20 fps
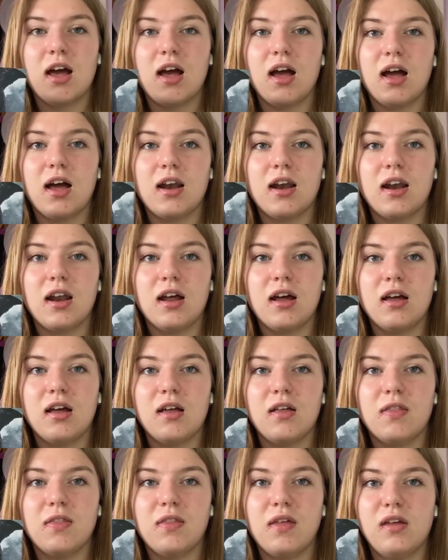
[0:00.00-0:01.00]
and
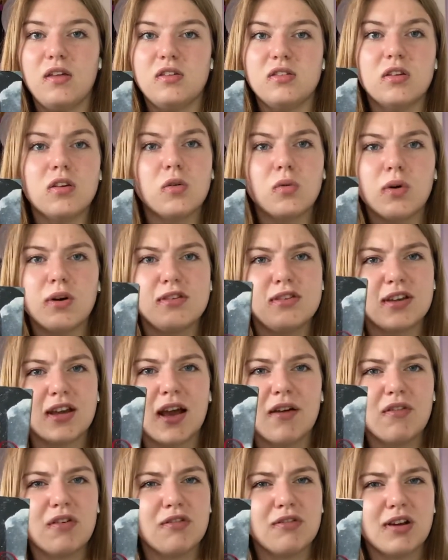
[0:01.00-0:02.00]
they still work
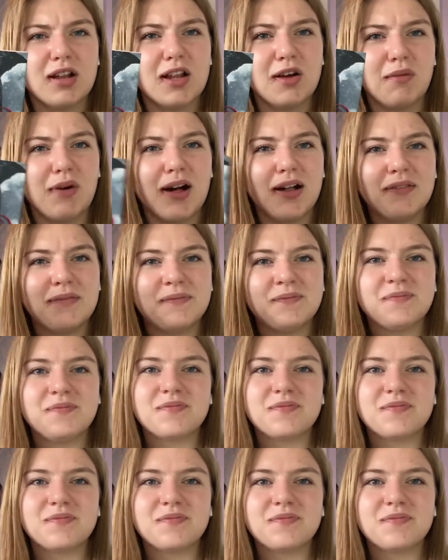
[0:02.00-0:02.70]
together really well.